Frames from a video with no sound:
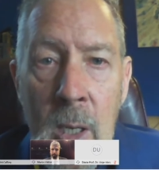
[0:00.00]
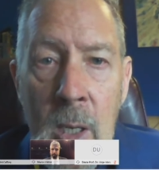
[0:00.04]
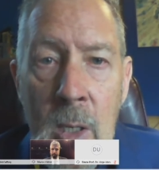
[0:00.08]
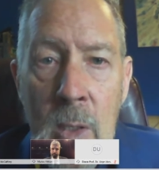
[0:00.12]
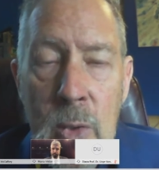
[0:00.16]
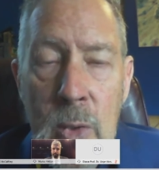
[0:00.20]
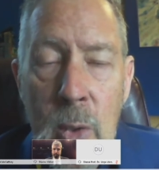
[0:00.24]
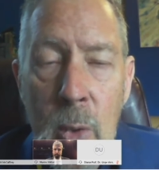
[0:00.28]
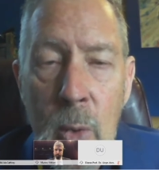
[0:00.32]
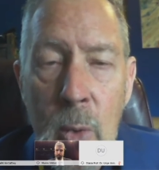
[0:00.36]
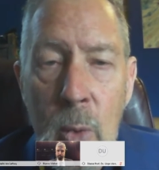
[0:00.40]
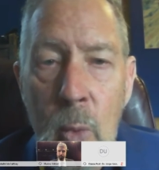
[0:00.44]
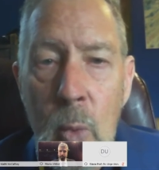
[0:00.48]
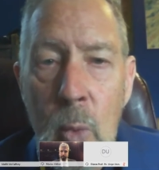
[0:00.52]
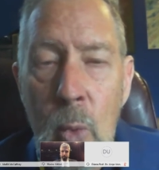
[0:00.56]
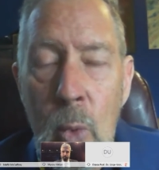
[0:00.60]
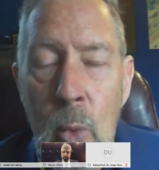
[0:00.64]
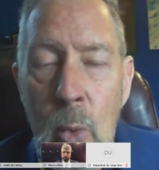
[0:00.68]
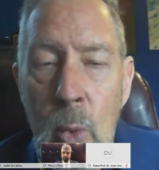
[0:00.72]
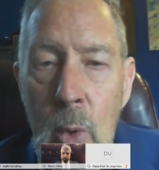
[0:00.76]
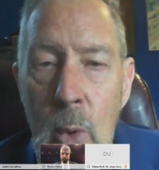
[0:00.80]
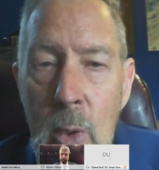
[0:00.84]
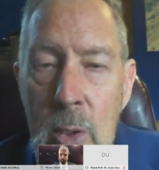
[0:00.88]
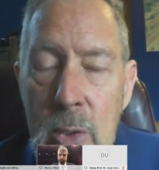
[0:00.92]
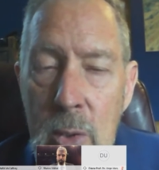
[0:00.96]

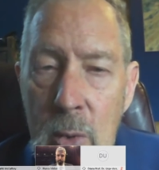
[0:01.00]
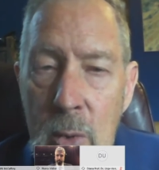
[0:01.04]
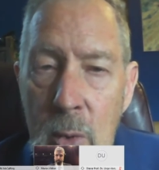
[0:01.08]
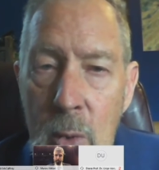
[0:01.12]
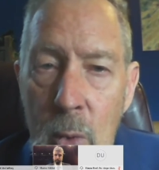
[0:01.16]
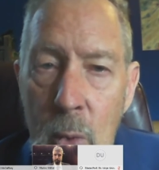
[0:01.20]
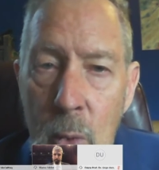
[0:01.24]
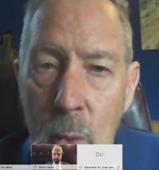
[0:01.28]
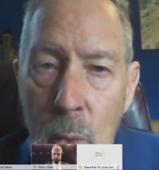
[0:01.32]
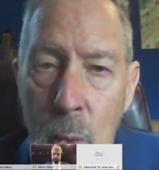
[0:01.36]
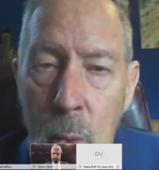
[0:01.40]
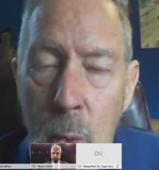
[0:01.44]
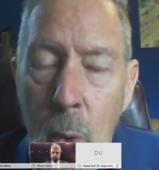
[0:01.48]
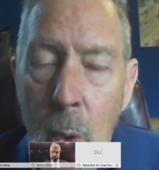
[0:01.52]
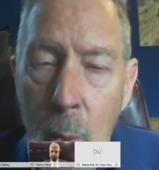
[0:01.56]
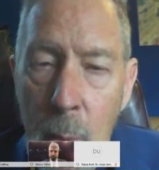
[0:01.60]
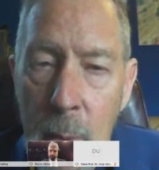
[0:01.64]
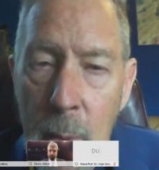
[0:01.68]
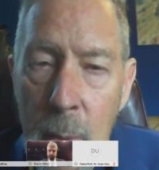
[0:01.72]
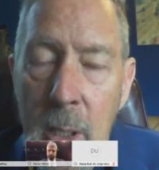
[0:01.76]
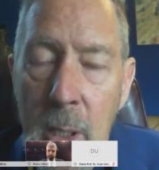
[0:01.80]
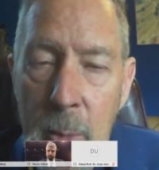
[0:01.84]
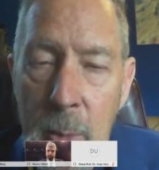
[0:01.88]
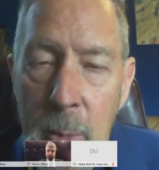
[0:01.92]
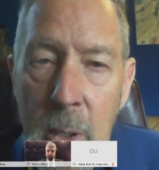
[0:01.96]
So who are we
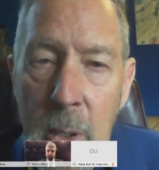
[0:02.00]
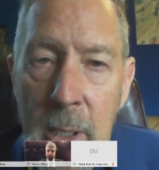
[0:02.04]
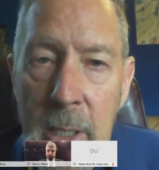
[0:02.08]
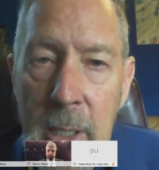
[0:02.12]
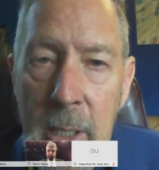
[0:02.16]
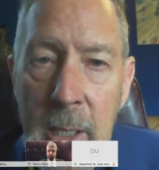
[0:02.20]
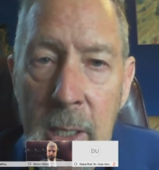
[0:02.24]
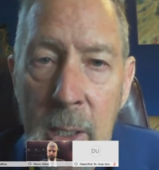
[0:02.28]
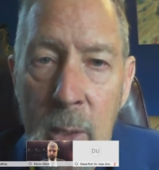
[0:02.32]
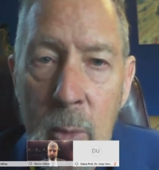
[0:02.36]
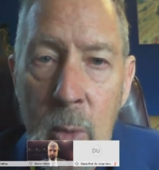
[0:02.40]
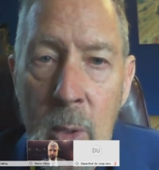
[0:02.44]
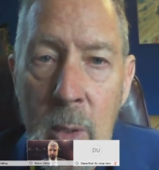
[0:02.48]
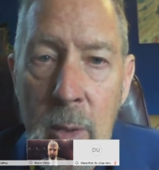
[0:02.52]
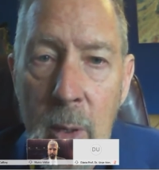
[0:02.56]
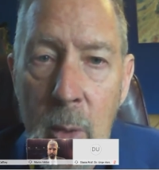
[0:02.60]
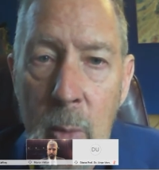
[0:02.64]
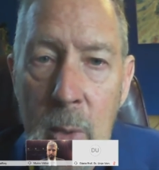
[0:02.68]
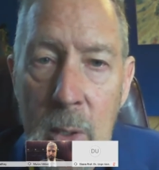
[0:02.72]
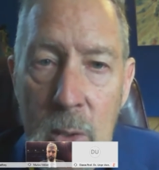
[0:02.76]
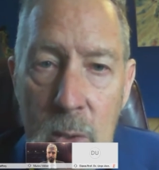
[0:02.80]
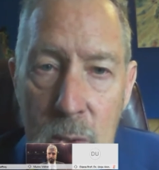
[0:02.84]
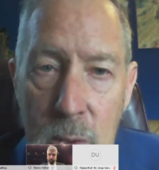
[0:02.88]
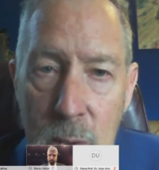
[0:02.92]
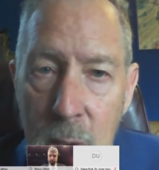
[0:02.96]
communicating with? Are
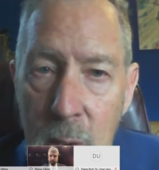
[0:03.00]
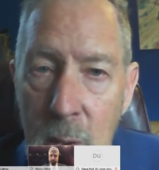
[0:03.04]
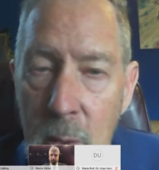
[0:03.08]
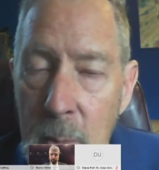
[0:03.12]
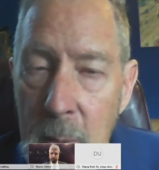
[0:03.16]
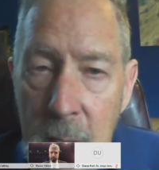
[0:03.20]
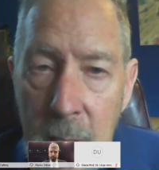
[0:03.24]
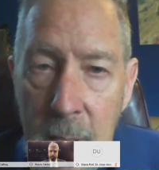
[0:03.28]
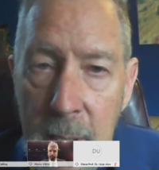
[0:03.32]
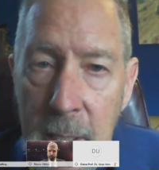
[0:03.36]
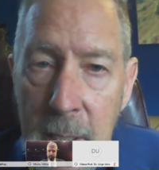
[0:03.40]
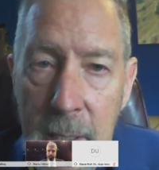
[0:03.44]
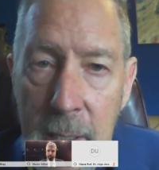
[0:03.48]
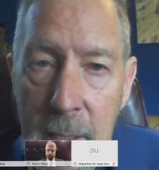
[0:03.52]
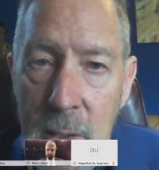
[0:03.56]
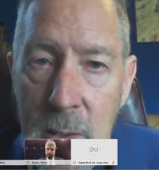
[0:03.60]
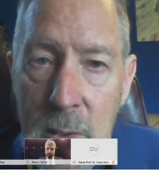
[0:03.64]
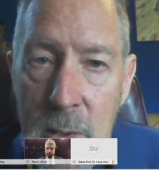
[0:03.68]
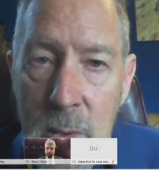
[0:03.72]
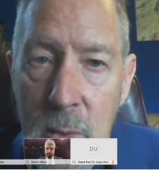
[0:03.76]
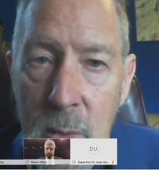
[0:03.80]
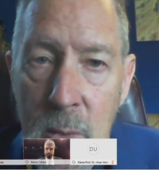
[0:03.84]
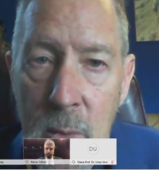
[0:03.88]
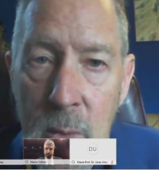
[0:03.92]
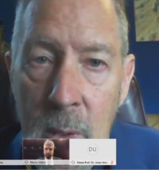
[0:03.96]
we just communicating
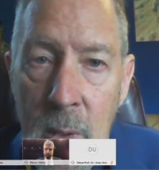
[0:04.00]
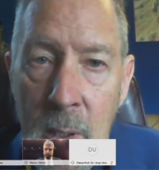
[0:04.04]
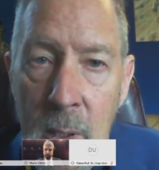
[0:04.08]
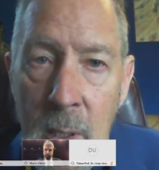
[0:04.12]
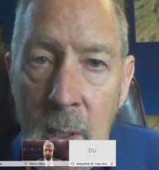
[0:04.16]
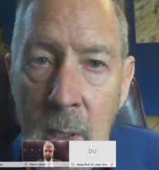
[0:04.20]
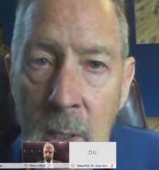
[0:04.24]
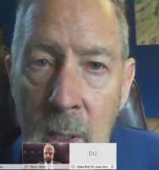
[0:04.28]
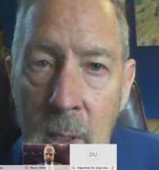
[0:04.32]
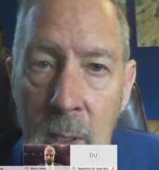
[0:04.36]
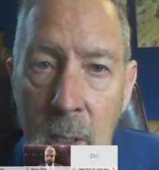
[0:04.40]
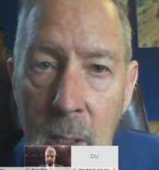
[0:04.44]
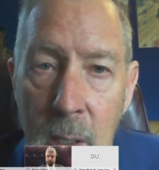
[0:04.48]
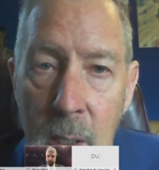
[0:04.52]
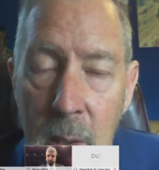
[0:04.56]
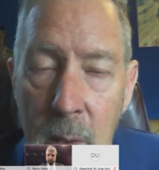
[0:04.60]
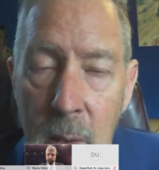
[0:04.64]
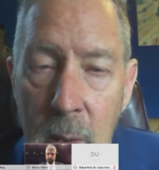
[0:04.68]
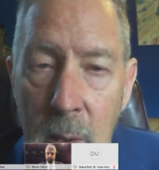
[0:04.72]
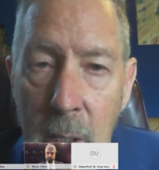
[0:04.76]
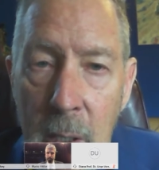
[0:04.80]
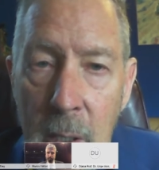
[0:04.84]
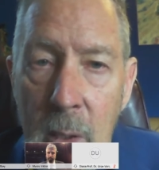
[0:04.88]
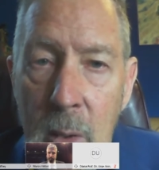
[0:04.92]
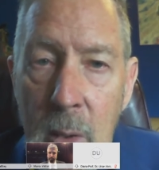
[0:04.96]
to
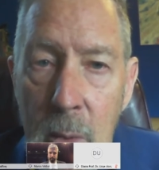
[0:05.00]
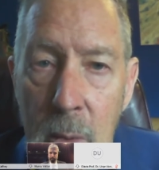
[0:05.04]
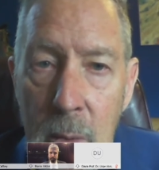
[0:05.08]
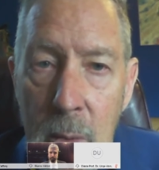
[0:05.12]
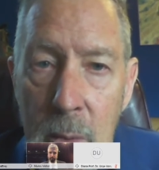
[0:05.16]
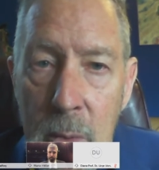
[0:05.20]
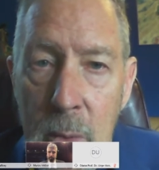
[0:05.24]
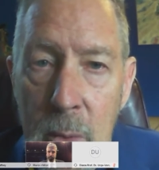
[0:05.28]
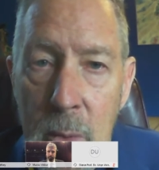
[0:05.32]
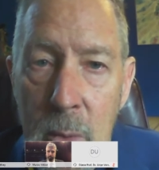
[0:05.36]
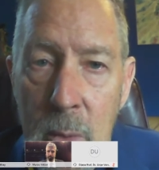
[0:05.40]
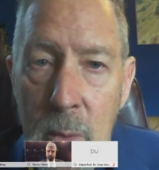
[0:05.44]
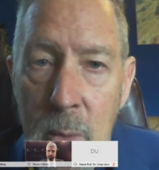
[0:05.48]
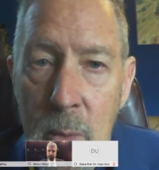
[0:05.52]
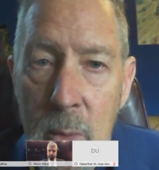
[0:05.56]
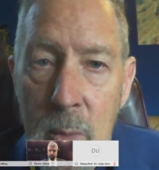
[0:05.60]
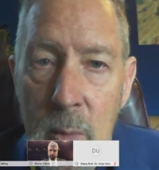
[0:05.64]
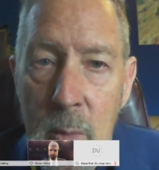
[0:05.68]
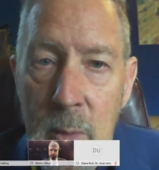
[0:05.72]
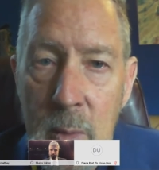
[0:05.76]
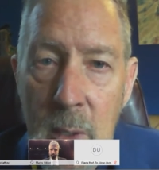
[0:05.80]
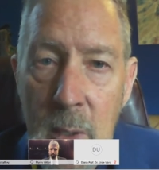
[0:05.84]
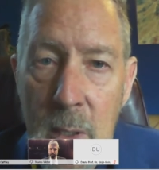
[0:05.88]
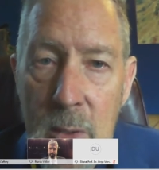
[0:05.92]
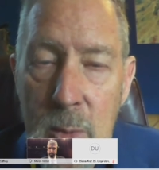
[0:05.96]
our uncle
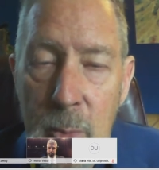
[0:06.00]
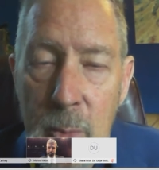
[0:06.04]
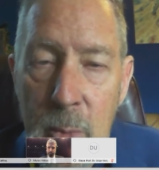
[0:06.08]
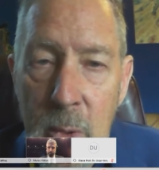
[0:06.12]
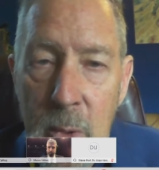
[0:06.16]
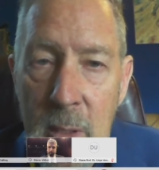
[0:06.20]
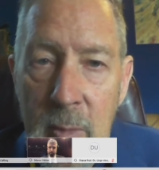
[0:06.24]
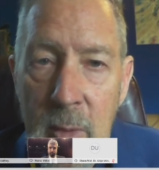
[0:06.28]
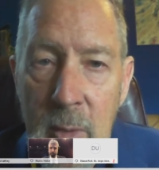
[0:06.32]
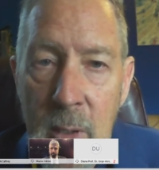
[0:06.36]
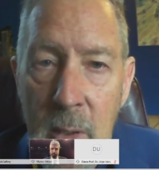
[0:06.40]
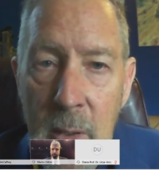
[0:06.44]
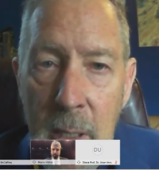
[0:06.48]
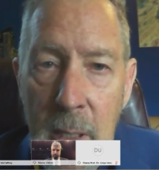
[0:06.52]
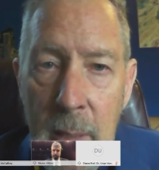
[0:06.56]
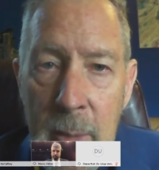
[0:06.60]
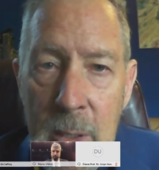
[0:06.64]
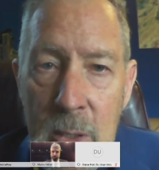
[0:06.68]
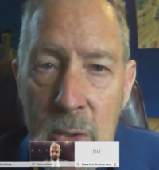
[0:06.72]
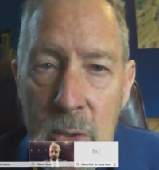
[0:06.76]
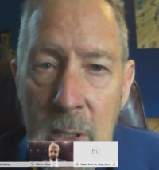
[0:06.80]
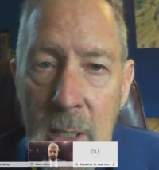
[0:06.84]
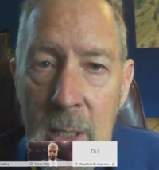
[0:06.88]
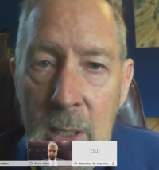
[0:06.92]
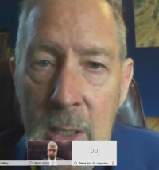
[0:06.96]
who doesn't believe in
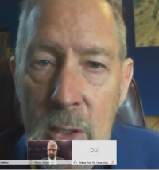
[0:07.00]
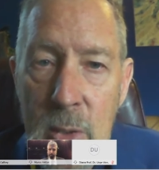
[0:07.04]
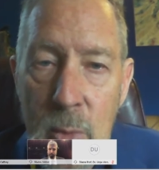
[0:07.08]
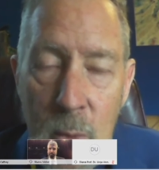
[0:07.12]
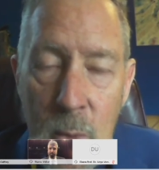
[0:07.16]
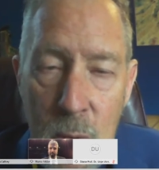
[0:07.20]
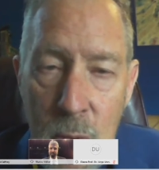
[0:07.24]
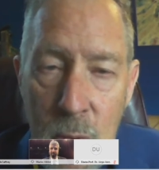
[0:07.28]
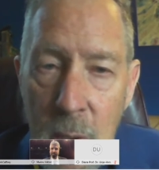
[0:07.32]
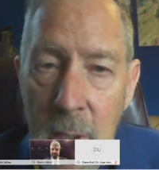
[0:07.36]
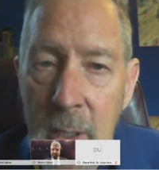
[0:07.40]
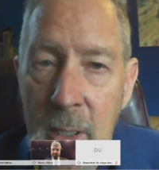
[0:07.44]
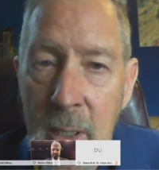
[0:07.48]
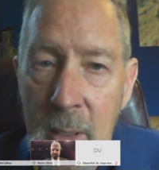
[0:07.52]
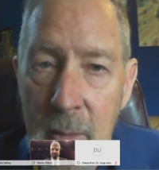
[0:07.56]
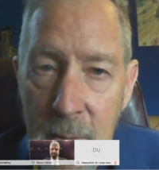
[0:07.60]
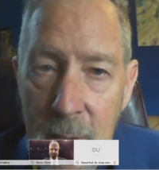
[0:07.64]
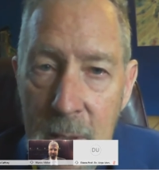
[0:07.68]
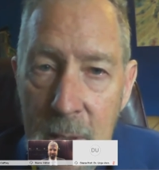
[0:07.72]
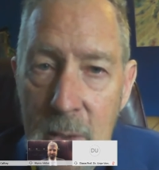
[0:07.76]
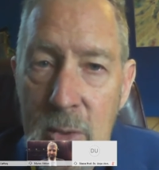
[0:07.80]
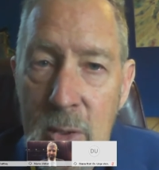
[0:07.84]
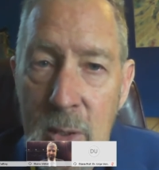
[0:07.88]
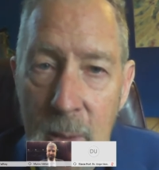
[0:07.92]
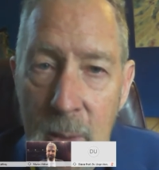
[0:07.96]
climate change and we're trying to
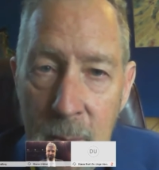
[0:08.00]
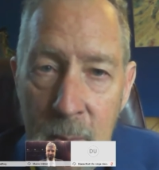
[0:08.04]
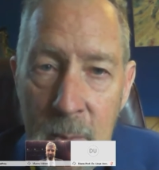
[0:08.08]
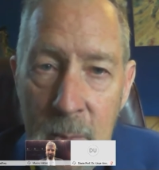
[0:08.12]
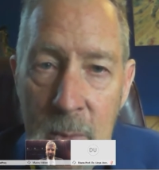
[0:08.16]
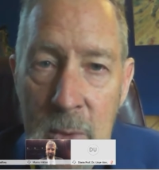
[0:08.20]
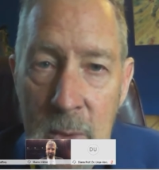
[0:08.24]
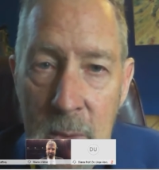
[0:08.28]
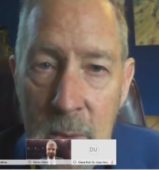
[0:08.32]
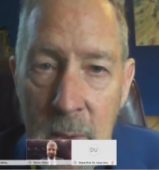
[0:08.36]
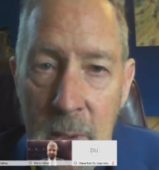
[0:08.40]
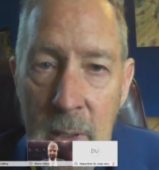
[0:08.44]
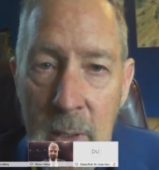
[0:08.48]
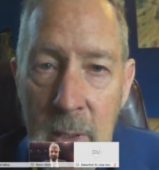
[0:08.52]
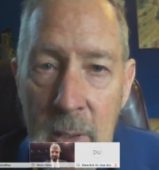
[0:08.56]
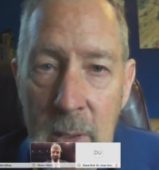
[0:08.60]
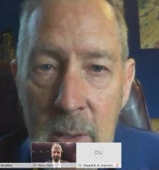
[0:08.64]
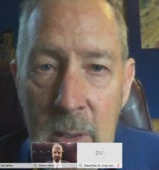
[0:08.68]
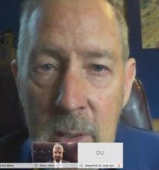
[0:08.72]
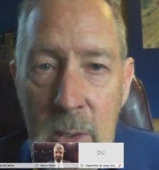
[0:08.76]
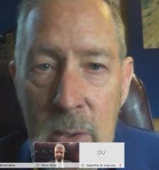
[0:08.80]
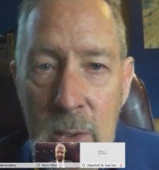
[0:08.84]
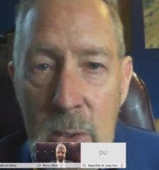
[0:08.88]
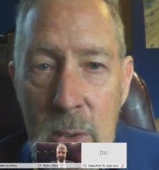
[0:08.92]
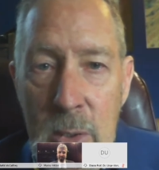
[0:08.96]
convince him that
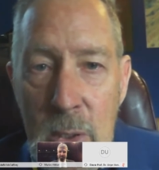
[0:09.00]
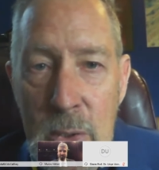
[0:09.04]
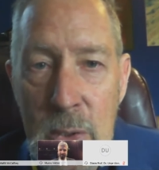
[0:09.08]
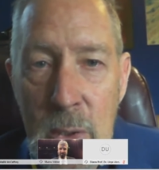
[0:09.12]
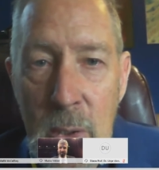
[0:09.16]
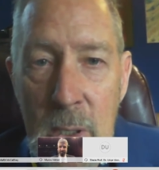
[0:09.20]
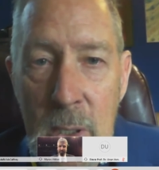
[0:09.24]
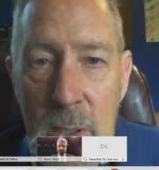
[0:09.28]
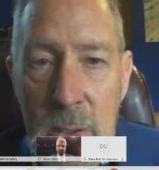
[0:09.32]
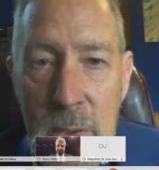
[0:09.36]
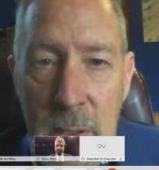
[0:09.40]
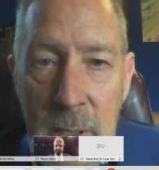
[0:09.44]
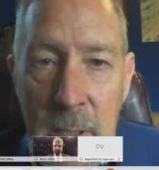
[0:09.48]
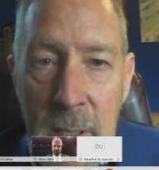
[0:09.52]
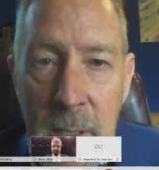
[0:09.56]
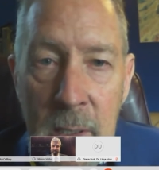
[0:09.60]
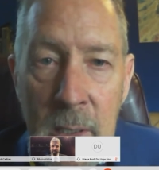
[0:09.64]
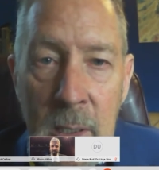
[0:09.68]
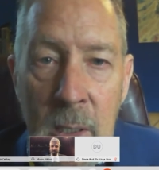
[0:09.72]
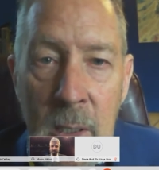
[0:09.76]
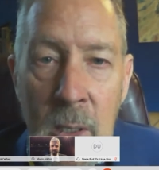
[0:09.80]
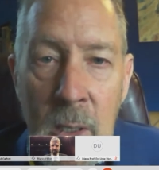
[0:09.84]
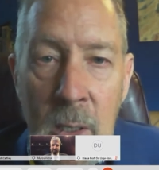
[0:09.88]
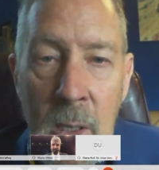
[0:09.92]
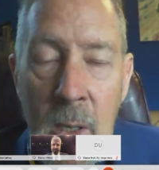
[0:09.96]
this is a serious
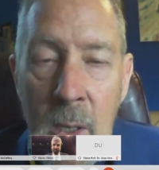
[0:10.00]
thing?